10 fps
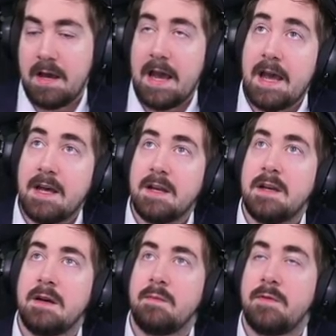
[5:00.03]

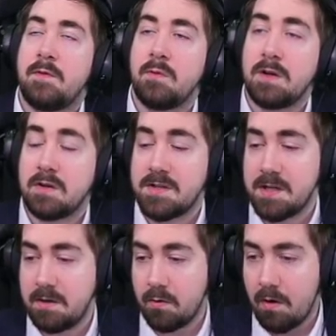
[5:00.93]
And before we
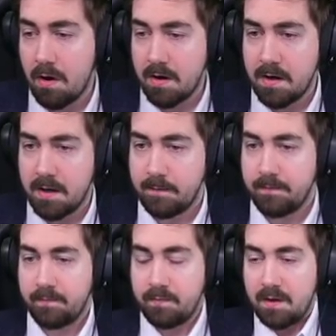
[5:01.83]
continue on,
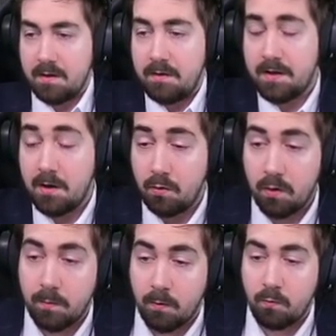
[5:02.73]
the
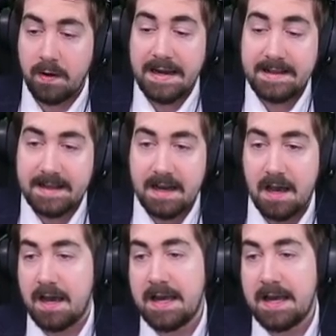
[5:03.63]
normal way that I